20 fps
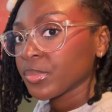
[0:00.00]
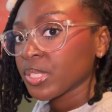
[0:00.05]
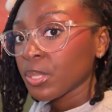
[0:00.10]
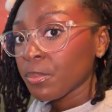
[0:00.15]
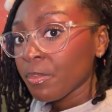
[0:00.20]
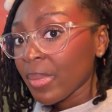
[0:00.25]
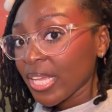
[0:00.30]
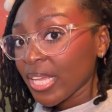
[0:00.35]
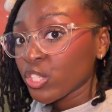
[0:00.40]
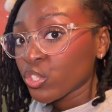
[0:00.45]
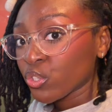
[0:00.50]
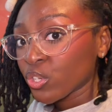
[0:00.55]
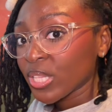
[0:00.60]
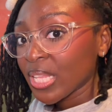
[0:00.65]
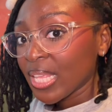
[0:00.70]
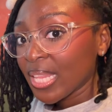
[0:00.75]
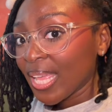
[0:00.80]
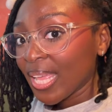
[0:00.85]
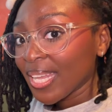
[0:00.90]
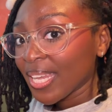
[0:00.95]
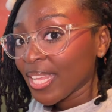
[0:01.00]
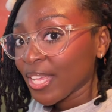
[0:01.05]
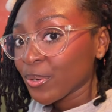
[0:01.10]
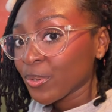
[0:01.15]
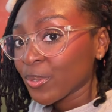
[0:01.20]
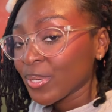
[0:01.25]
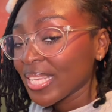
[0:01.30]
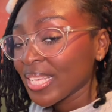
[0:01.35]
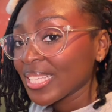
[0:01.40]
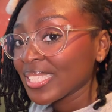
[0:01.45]
to make sure that that
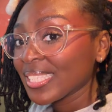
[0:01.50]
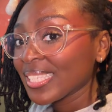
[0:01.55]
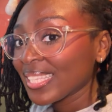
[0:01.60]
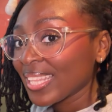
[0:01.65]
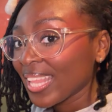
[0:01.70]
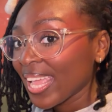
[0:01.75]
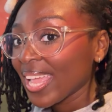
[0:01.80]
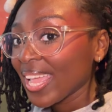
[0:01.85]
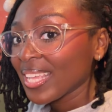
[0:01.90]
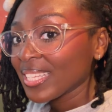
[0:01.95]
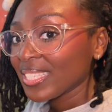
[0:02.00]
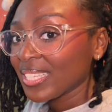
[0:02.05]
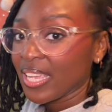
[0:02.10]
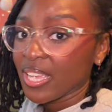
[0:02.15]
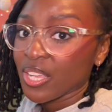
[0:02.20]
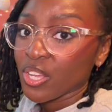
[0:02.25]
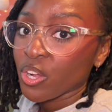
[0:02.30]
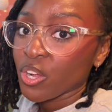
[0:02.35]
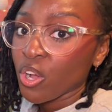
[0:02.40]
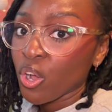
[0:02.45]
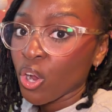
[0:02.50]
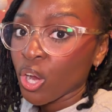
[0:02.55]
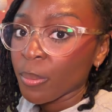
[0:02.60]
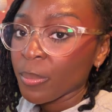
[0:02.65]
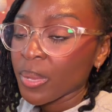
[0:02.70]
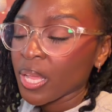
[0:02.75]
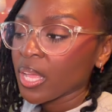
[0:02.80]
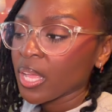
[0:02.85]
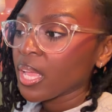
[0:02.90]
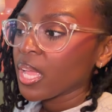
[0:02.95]
needle stays in your
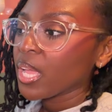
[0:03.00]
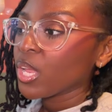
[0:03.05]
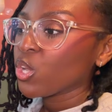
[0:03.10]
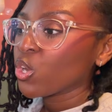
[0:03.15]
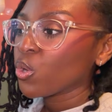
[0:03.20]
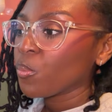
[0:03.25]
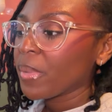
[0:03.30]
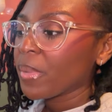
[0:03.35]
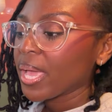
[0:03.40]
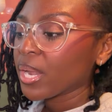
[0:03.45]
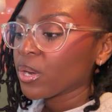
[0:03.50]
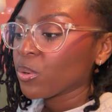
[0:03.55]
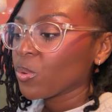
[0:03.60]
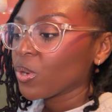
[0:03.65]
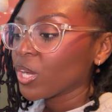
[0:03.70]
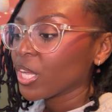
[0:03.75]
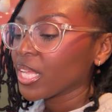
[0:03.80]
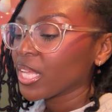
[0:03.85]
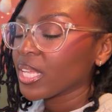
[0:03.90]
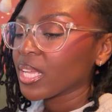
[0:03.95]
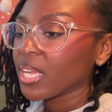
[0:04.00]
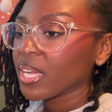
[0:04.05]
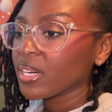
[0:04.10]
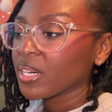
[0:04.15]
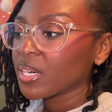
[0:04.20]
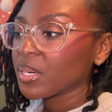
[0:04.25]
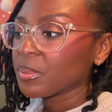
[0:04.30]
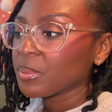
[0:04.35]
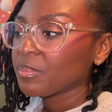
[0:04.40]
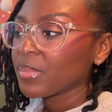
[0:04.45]
garment no matter what.
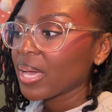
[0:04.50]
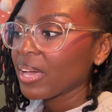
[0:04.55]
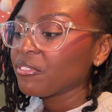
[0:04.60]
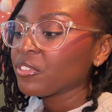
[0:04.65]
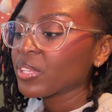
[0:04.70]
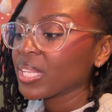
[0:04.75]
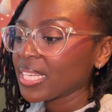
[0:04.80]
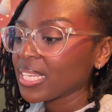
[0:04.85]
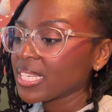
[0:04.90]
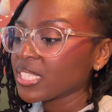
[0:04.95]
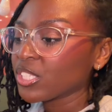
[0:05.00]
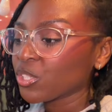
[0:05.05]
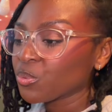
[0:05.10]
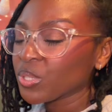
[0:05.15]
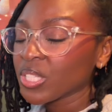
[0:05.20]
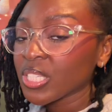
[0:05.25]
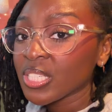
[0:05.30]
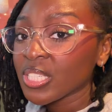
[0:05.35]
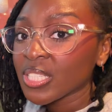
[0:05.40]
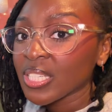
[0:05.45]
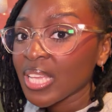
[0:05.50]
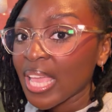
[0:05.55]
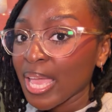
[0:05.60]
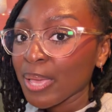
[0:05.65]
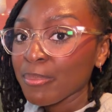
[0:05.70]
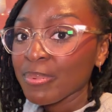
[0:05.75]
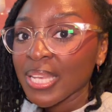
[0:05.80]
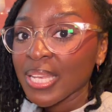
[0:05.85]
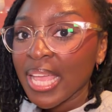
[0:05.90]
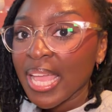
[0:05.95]
I feel like that's a really good
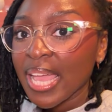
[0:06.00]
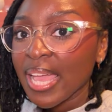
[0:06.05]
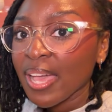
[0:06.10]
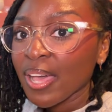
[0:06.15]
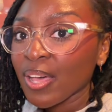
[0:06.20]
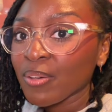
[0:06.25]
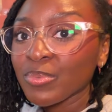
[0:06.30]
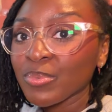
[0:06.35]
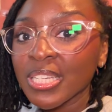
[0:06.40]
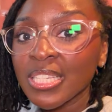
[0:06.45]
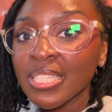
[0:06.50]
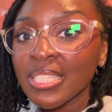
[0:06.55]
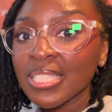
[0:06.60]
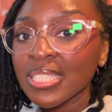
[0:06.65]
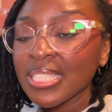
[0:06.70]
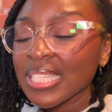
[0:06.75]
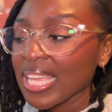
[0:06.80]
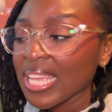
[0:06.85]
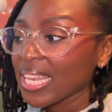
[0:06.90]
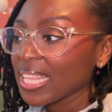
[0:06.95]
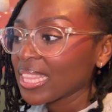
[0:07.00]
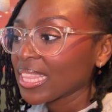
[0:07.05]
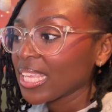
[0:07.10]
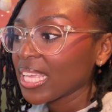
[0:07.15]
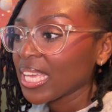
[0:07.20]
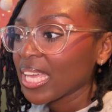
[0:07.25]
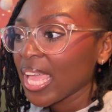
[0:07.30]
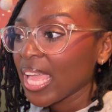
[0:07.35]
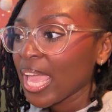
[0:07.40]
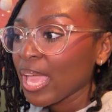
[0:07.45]
habit to have because
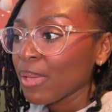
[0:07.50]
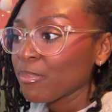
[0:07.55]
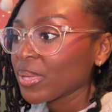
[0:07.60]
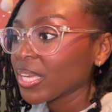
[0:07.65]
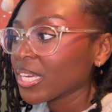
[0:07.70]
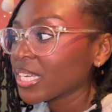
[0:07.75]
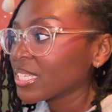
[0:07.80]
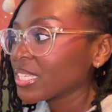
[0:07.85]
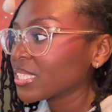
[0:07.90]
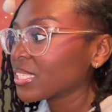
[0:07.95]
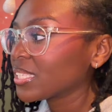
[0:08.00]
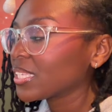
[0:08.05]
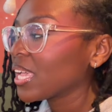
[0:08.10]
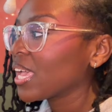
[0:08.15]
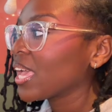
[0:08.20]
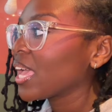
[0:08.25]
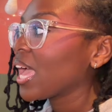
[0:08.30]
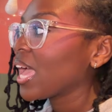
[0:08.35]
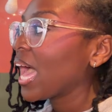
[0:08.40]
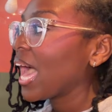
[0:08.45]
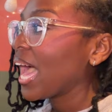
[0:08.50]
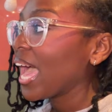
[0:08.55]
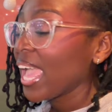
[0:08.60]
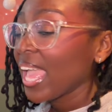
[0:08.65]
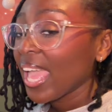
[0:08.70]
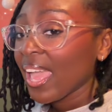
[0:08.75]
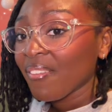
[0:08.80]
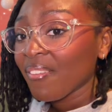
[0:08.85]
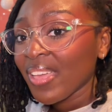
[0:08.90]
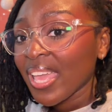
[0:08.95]
anything could happen, because I
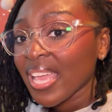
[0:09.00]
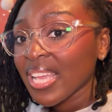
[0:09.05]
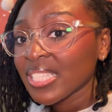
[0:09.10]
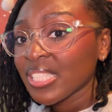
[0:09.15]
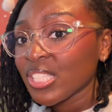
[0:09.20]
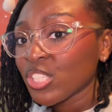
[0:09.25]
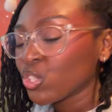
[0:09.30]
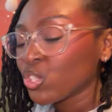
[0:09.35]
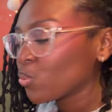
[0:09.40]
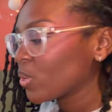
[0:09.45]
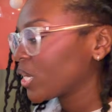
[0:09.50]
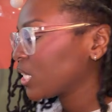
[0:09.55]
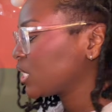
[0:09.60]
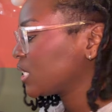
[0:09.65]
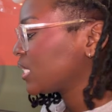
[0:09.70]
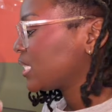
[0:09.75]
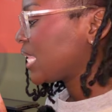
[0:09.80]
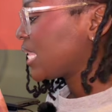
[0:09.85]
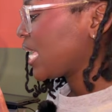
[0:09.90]
have had situations